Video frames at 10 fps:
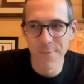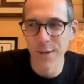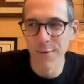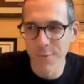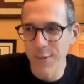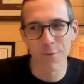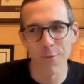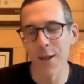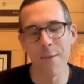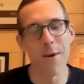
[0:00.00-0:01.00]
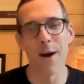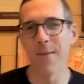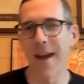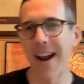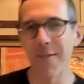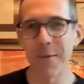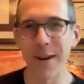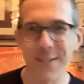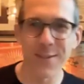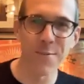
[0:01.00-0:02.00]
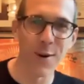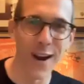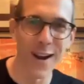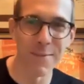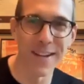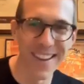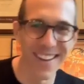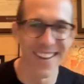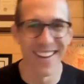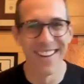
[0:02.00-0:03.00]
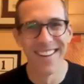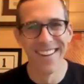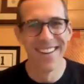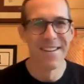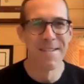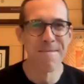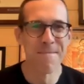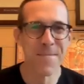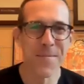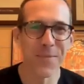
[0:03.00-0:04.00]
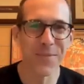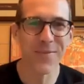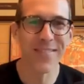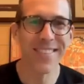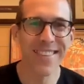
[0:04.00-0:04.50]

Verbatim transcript: really pumped, man. Everybody's super hyped. Yeah, thanks. It